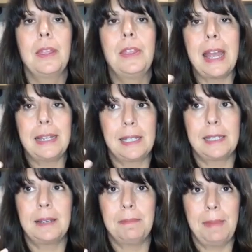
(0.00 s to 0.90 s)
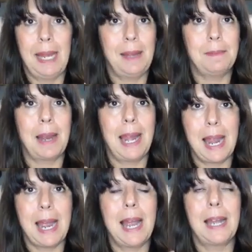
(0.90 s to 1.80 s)
That doesn't mean my
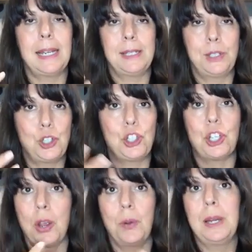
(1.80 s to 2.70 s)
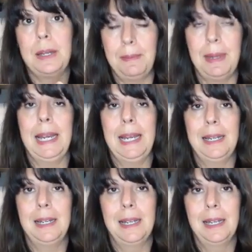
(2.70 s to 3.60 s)
heart is showing
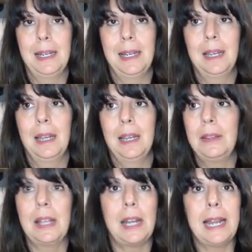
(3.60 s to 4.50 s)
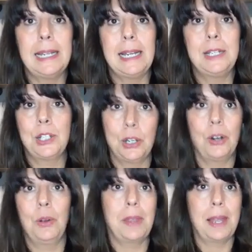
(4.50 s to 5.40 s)
me that I need to
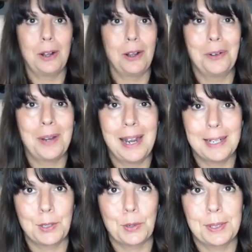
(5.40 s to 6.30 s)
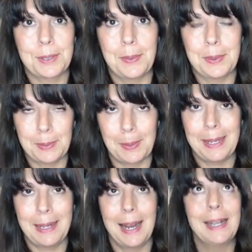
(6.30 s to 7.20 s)
call that old high school
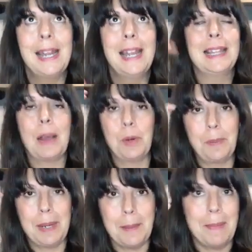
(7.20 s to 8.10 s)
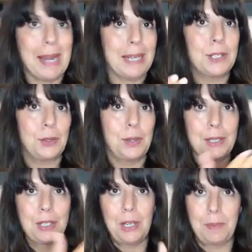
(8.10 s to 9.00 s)
sweetheart. That would be a mental
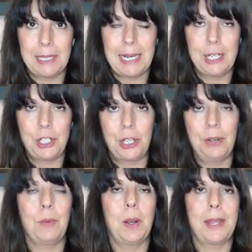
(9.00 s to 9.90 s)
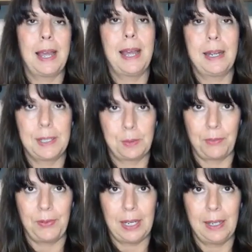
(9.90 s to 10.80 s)
interpretation of what the heart is
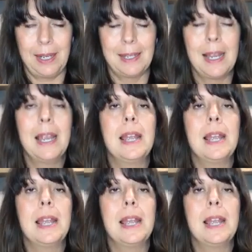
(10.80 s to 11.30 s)
revealing.